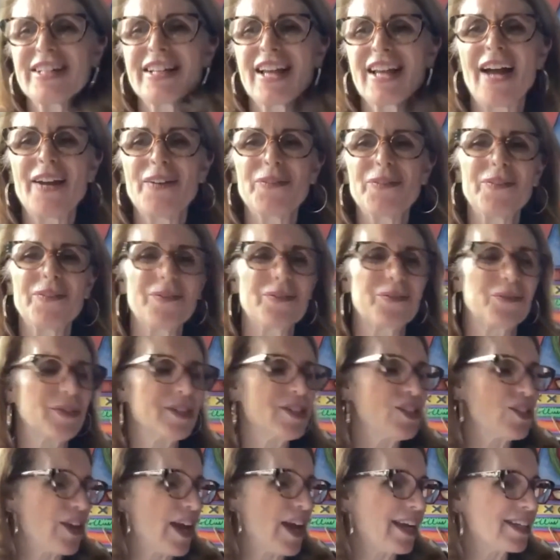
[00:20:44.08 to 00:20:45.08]
gotten
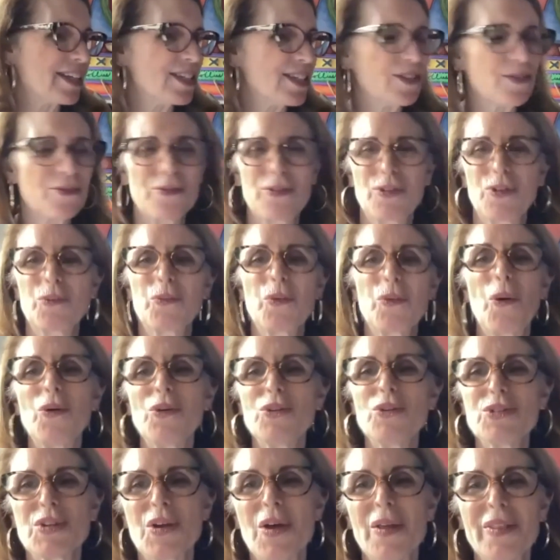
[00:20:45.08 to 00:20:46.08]
rejected for
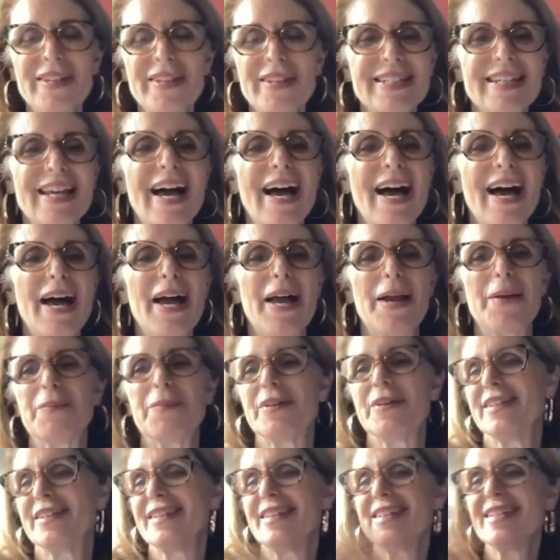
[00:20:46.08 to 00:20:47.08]
roles all the time.
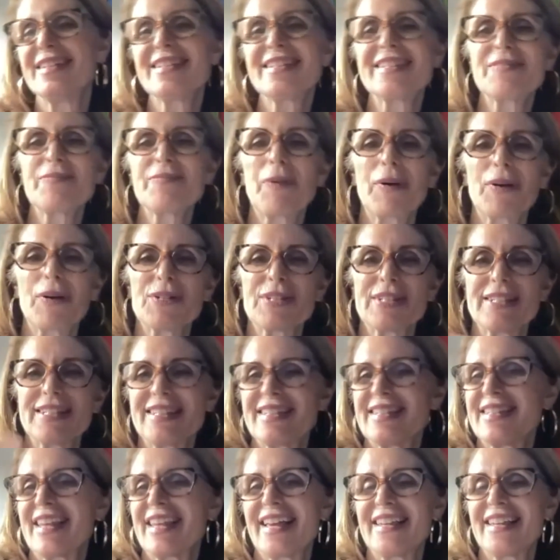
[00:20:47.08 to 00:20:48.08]
And this
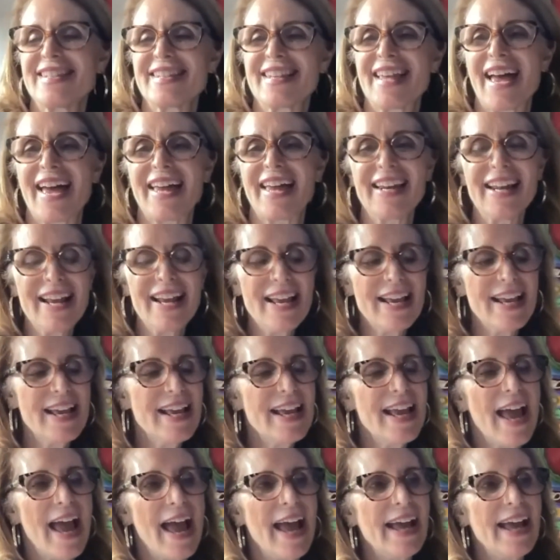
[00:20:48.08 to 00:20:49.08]
person says that.
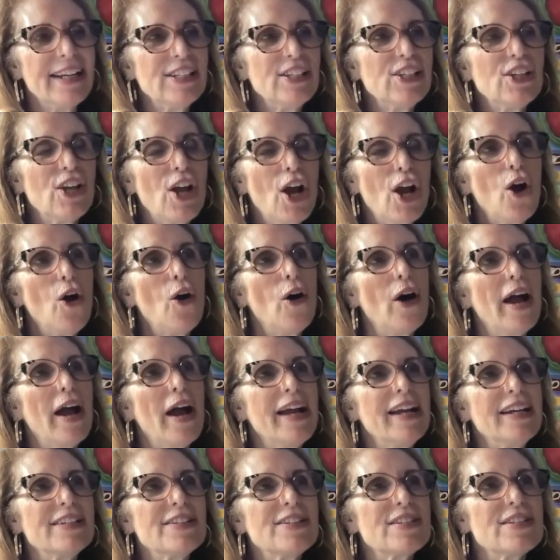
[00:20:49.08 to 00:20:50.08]
And,
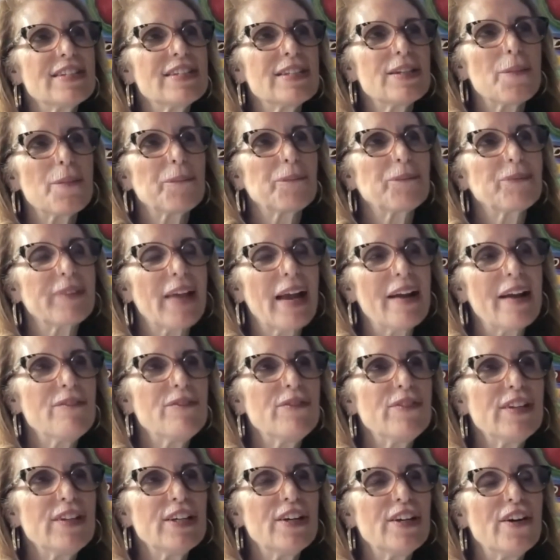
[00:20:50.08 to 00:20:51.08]
I
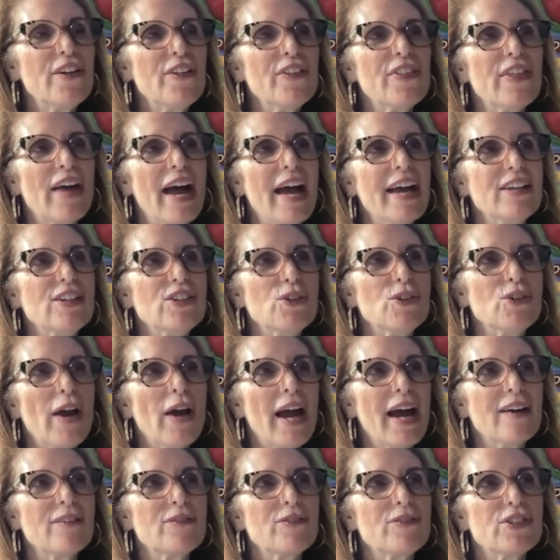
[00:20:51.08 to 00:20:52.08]
feel that you
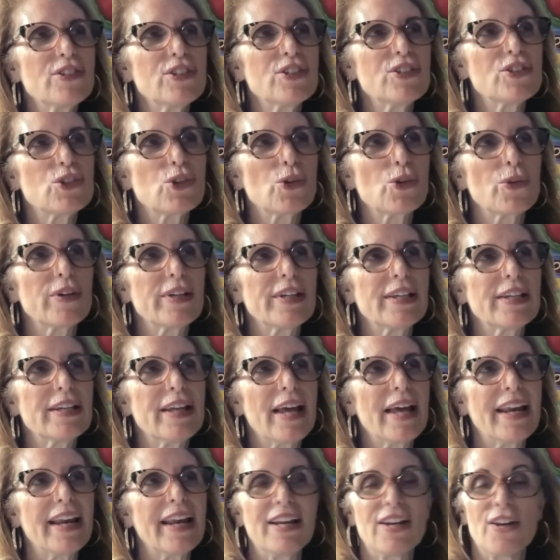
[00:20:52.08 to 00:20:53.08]
have to treat,
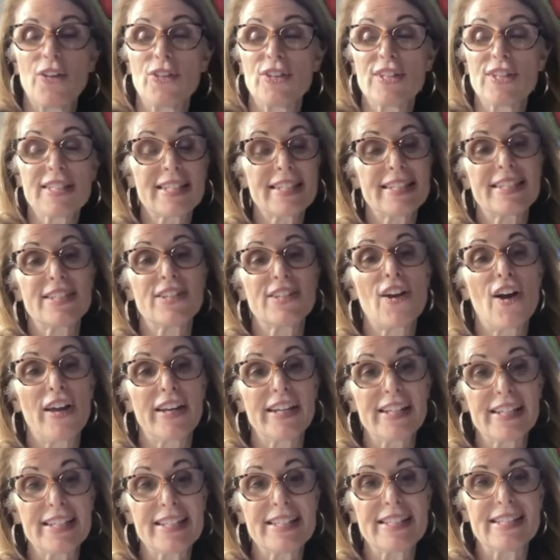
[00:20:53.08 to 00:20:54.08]
and I know this is not
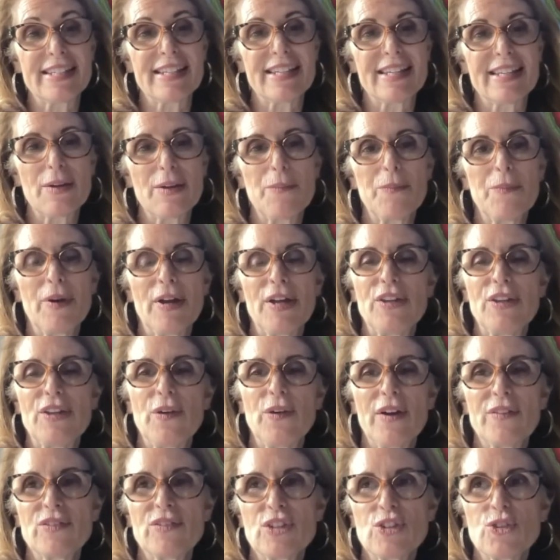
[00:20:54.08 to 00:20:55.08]
easy, but
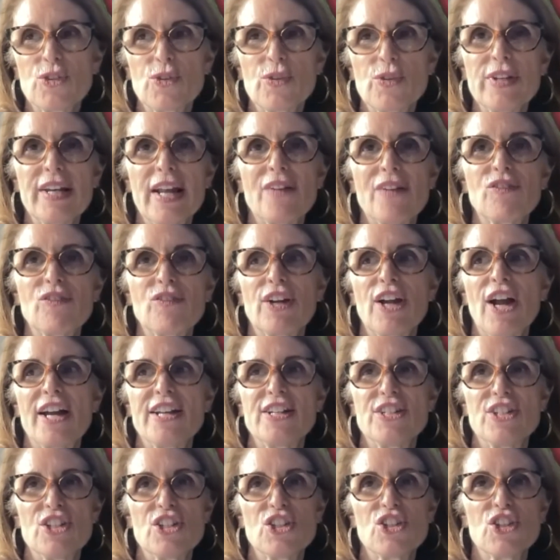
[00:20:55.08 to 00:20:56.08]
you have to treat every
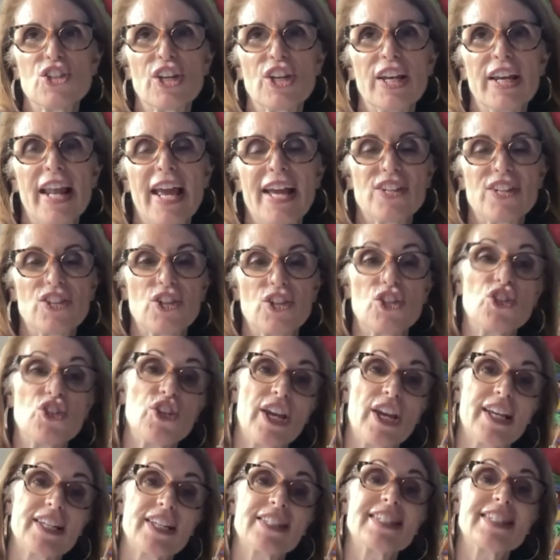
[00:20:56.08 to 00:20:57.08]
audition as a
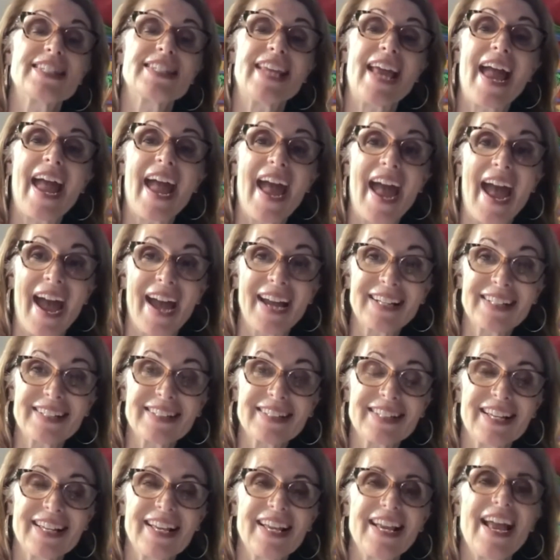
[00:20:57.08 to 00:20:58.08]
chance to
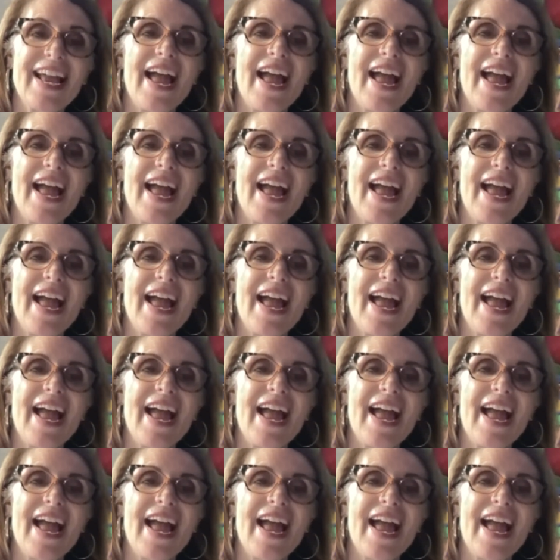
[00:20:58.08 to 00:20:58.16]
act.